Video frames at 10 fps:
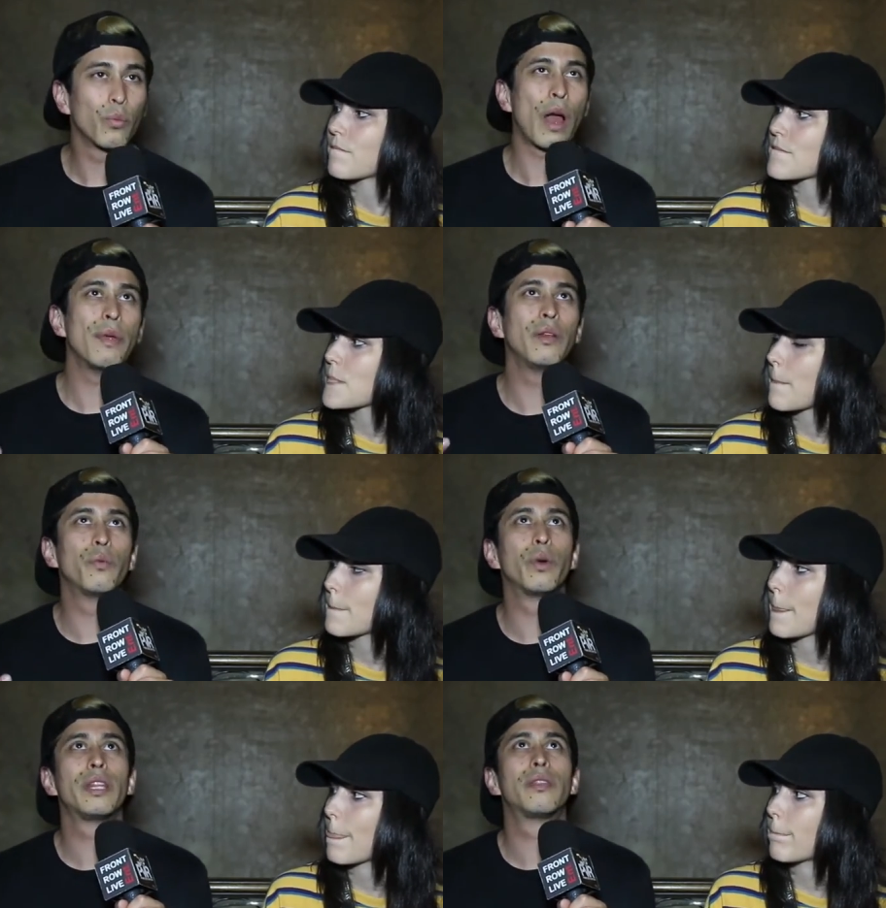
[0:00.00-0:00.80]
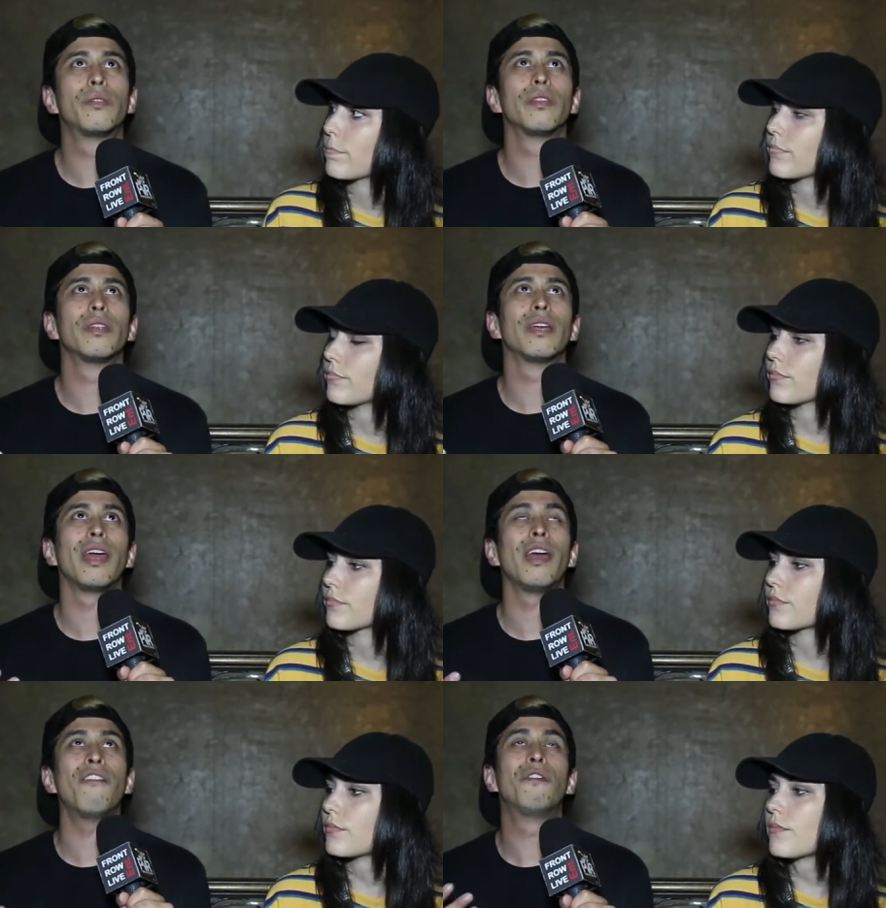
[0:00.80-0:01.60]
Speaker 1: I mean, with
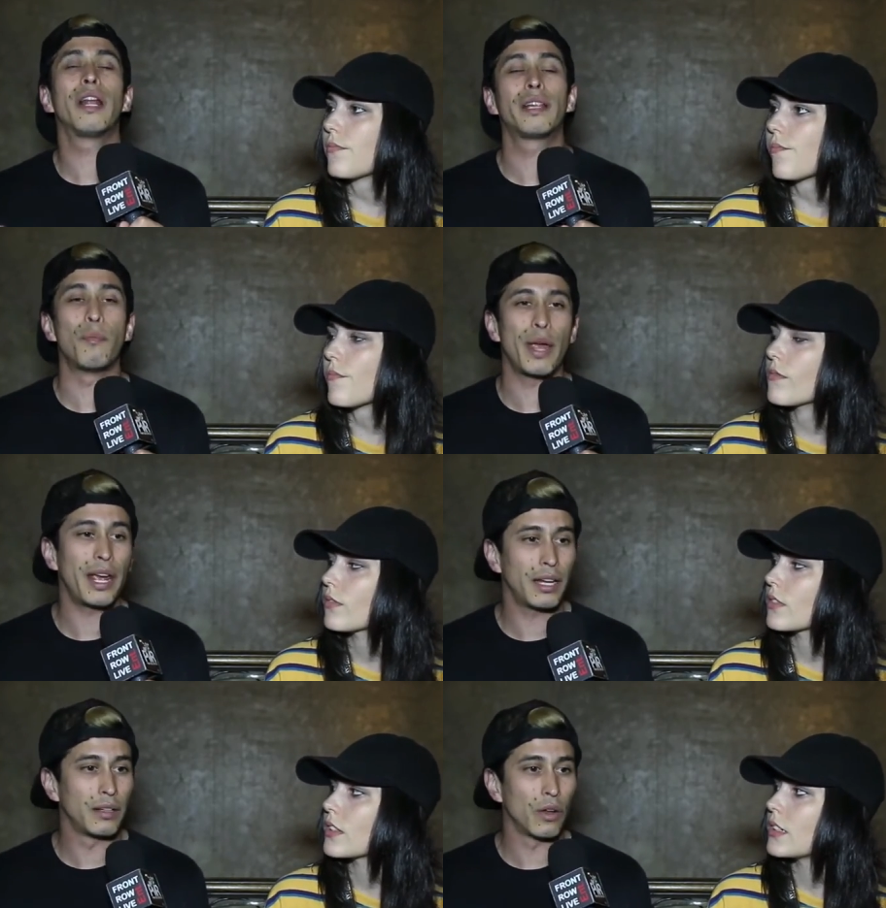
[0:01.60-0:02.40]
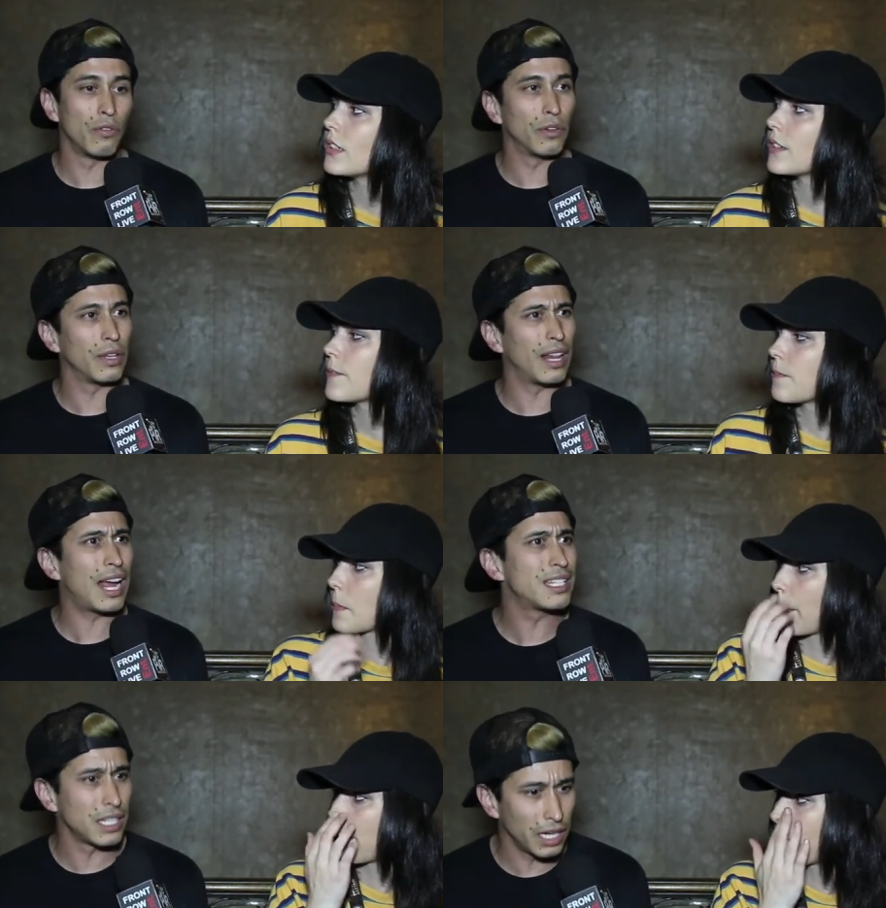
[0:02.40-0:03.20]
I feel like the band over the
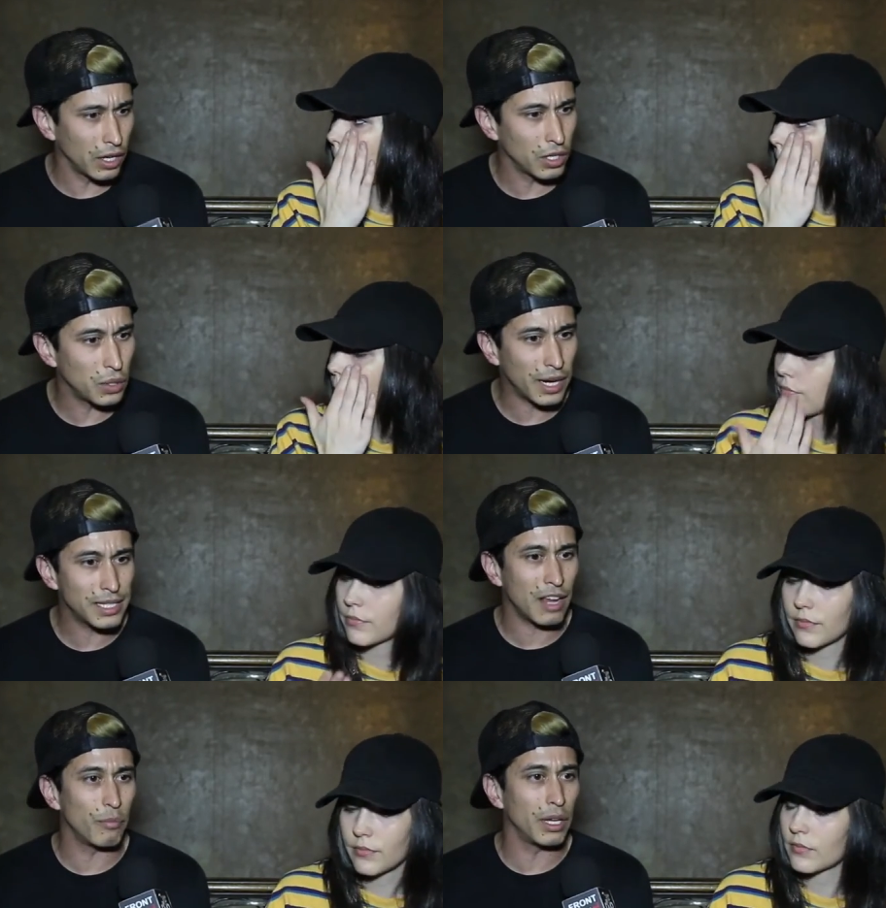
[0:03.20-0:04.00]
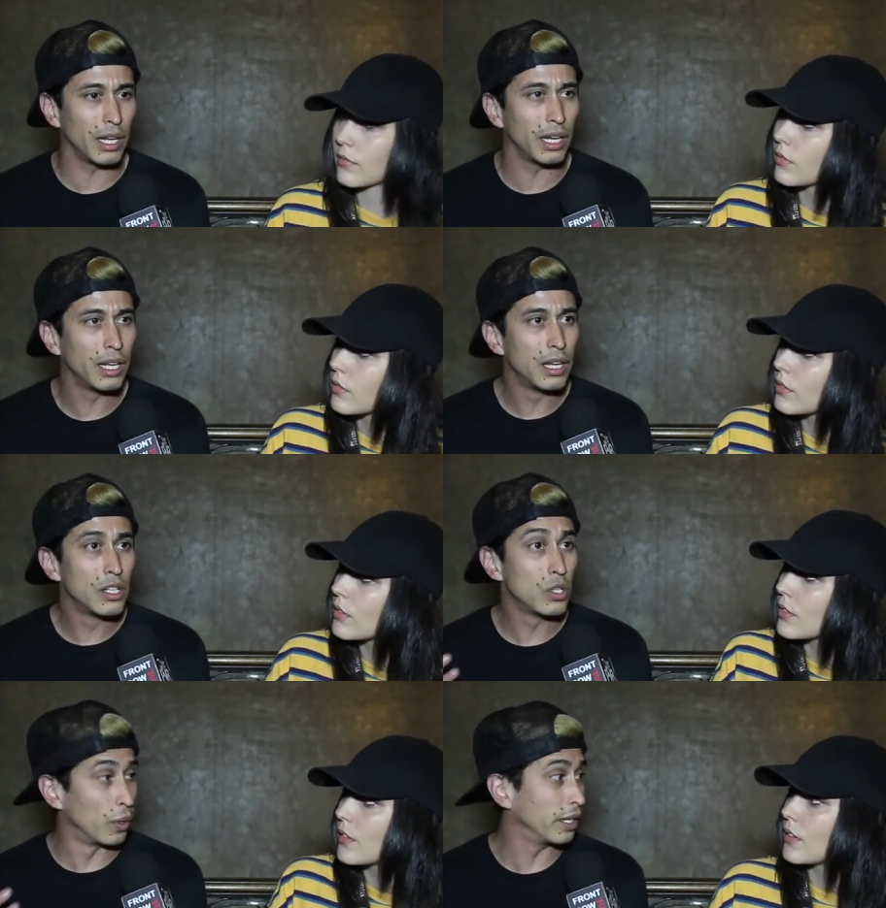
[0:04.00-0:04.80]
last year, you guys have been
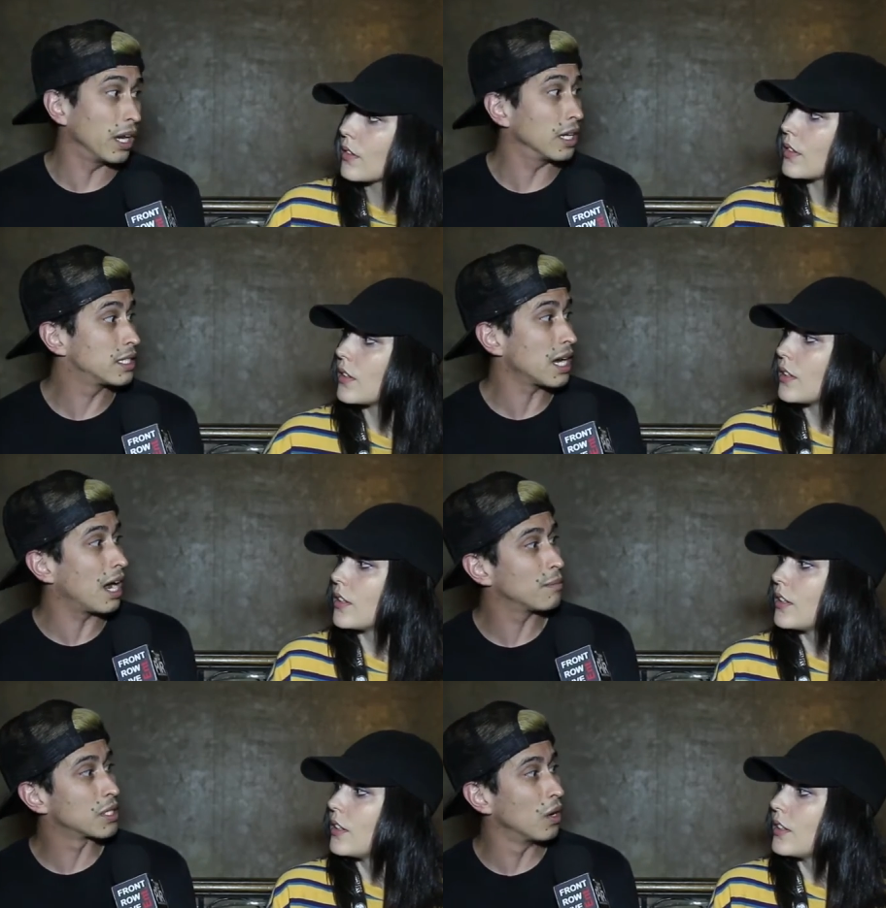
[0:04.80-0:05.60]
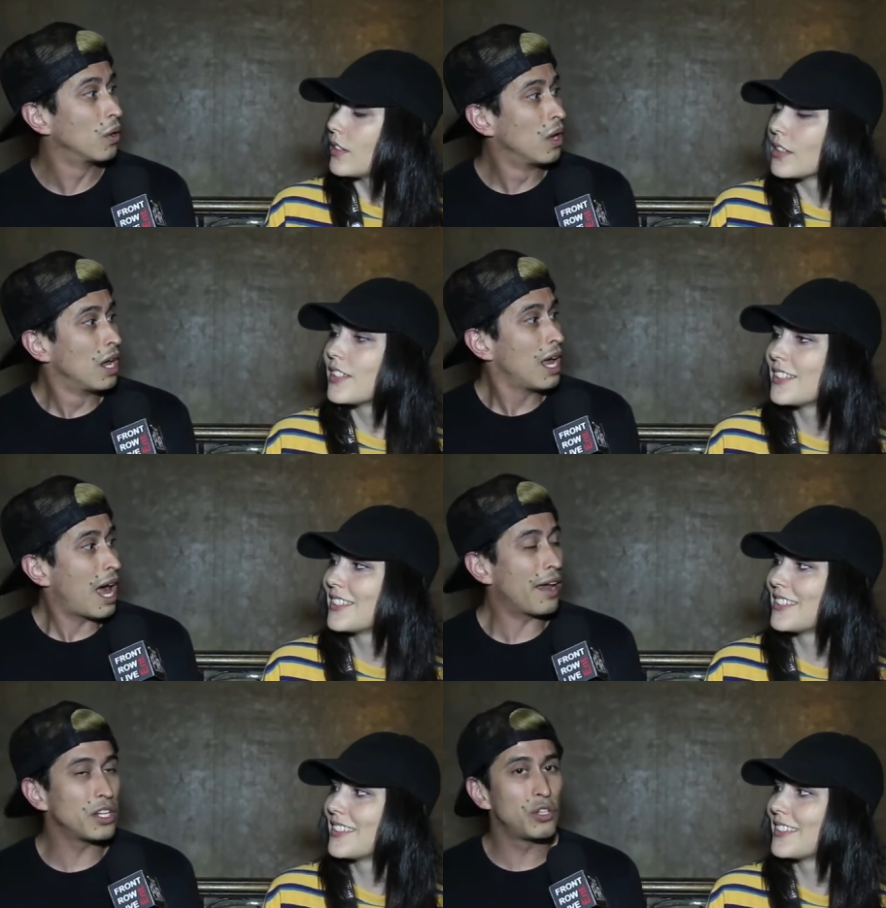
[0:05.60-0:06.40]
touring nonstop. So,
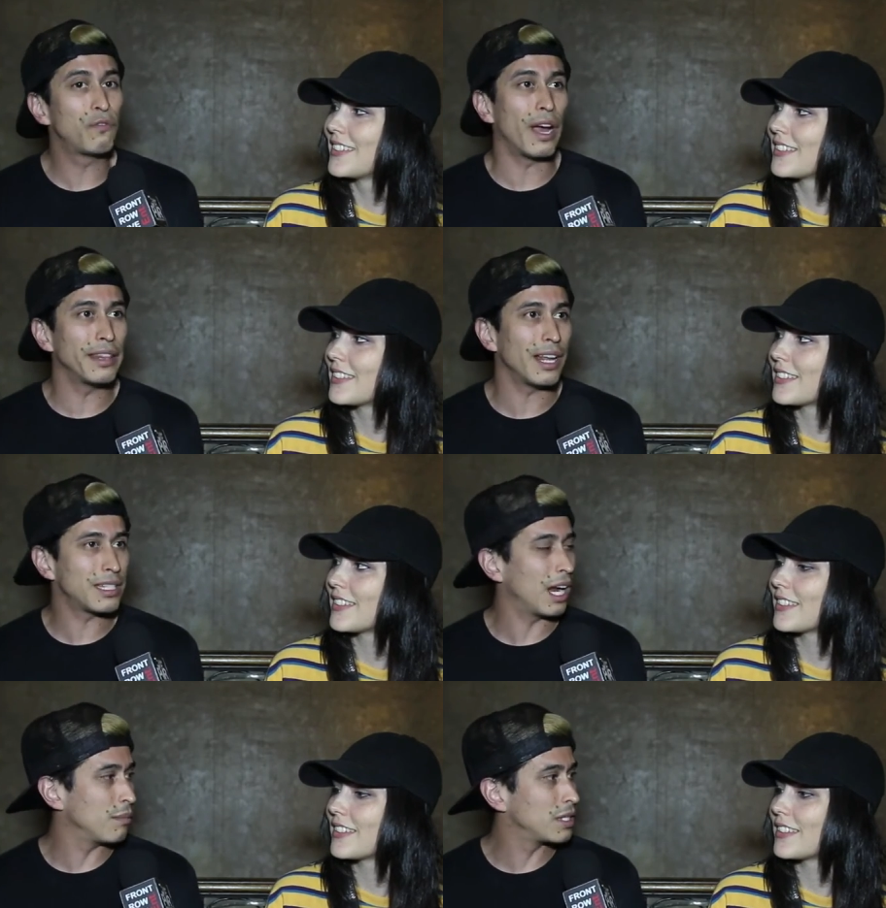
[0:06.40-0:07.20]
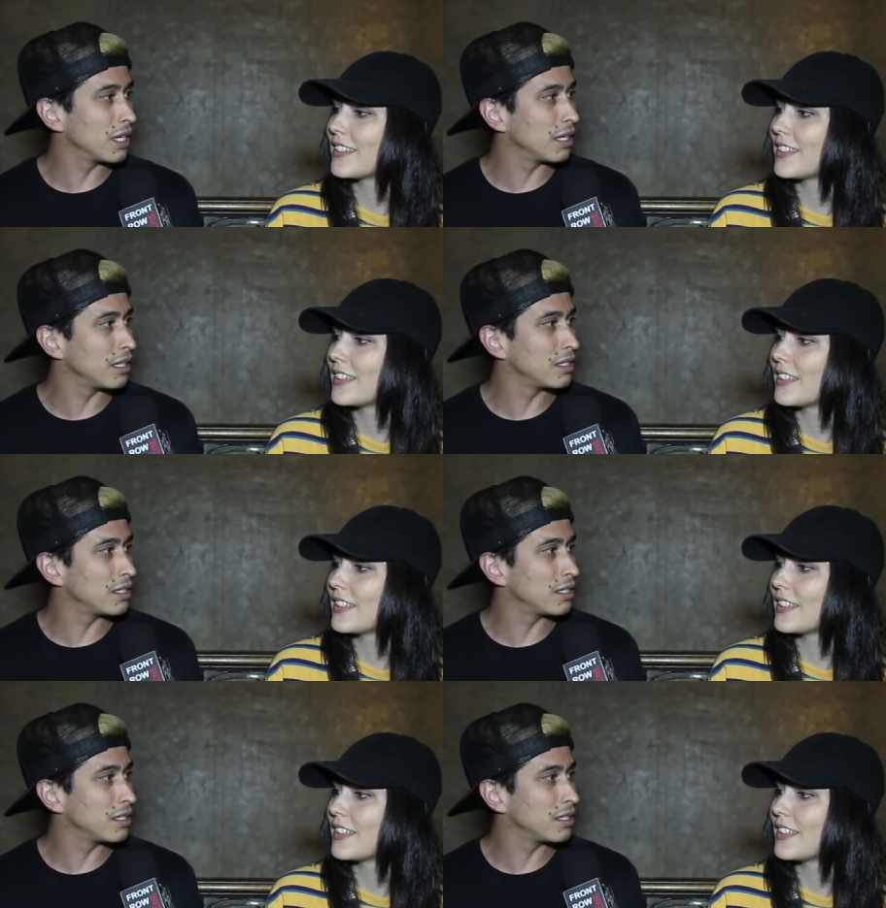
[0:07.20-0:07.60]
how did you find that time to